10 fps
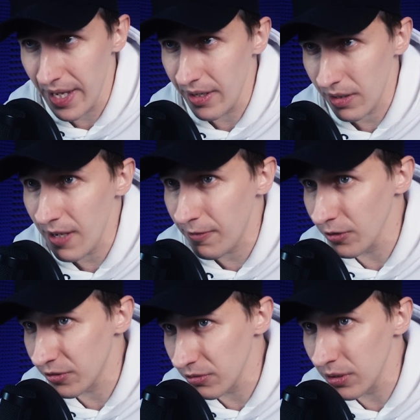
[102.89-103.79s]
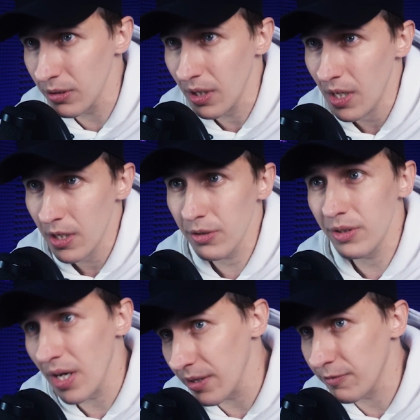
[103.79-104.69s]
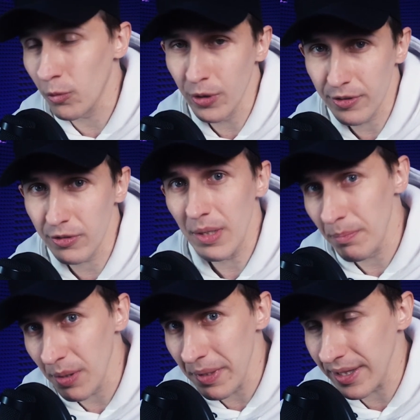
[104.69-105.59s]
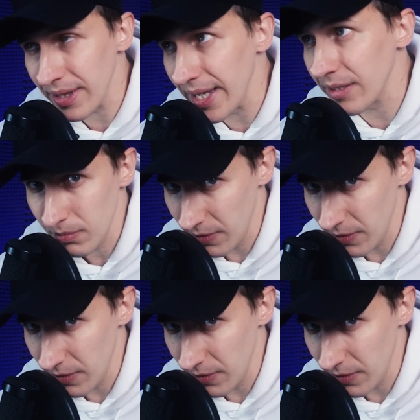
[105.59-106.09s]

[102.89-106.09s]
that FL Studio could not afford to implement that